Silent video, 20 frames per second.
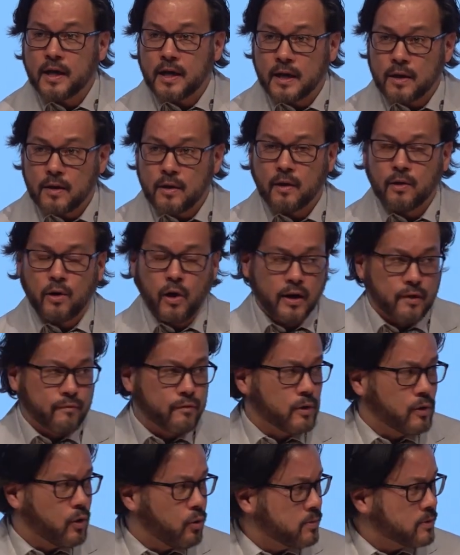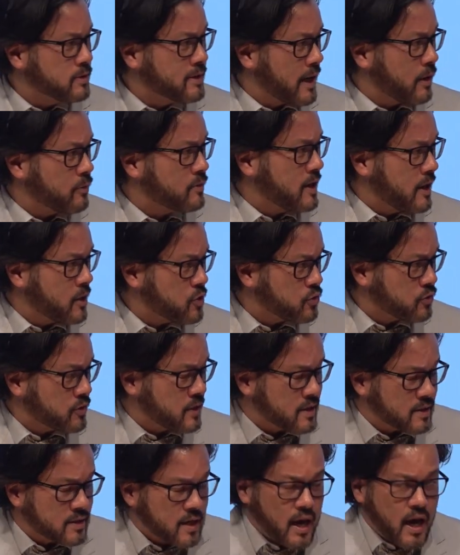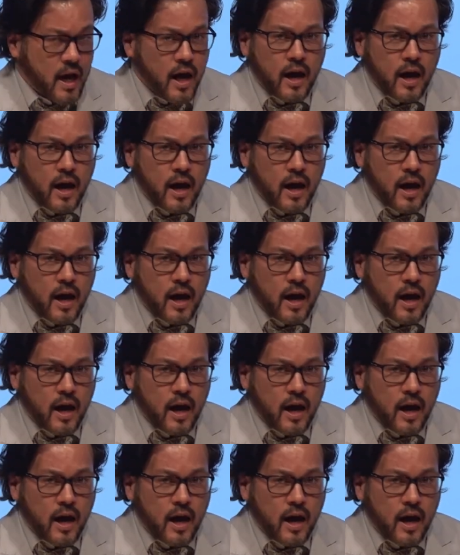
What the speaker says: in a lot of the Global South countries.